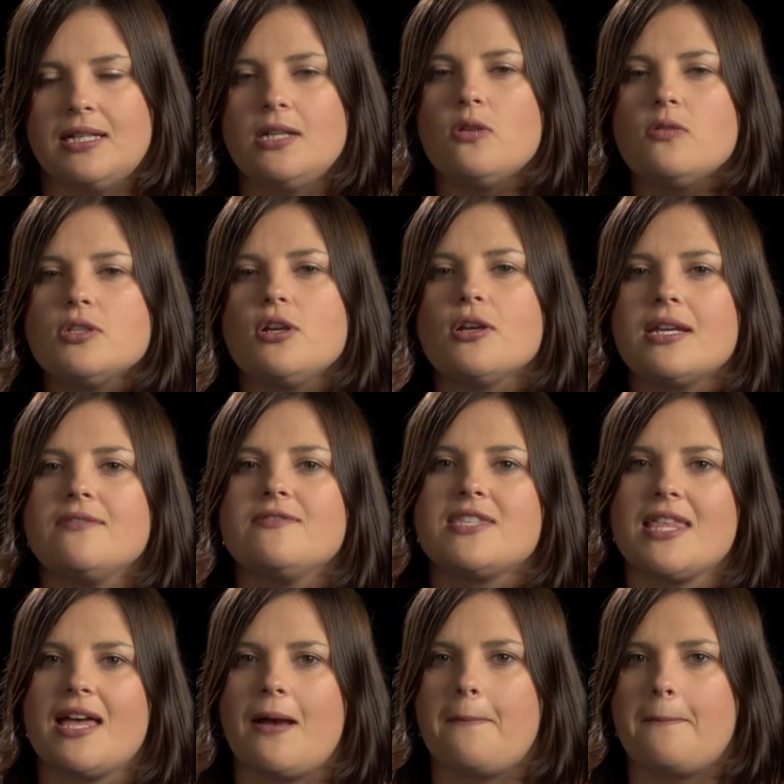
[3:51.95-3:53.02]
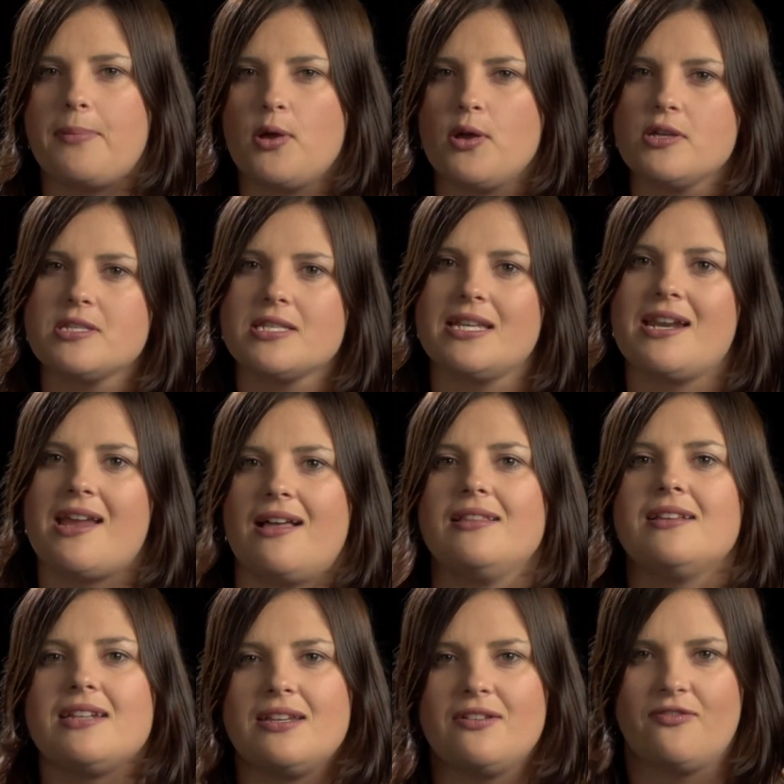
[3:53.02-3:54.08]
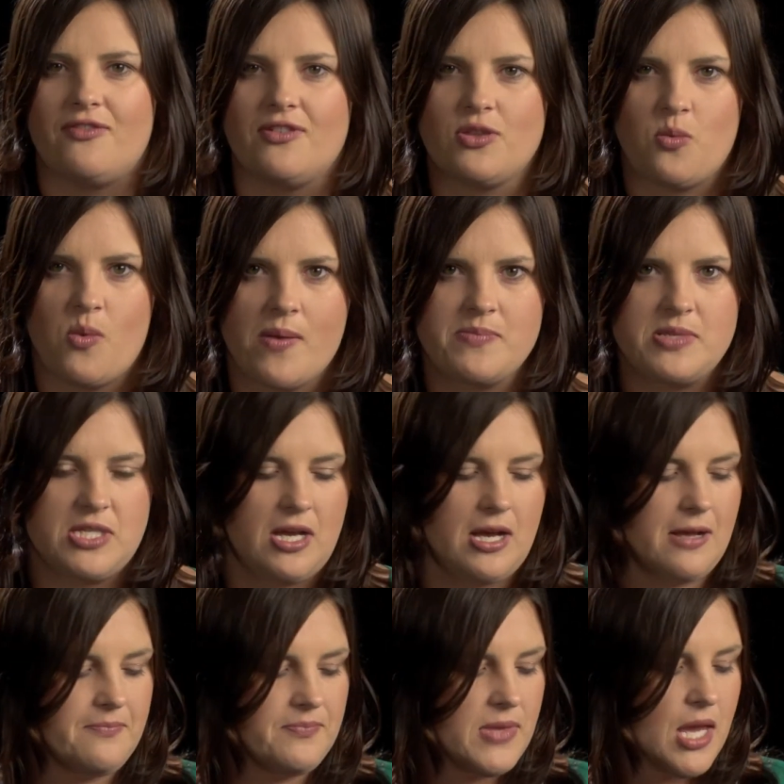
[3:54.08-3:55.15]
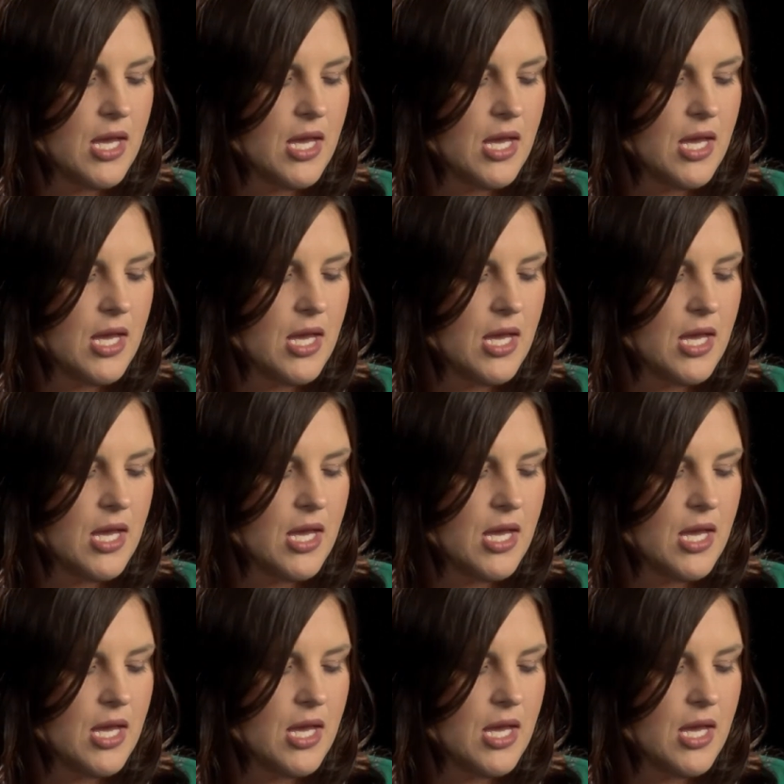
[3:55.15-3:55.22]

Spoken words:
It also gives that personality for the website.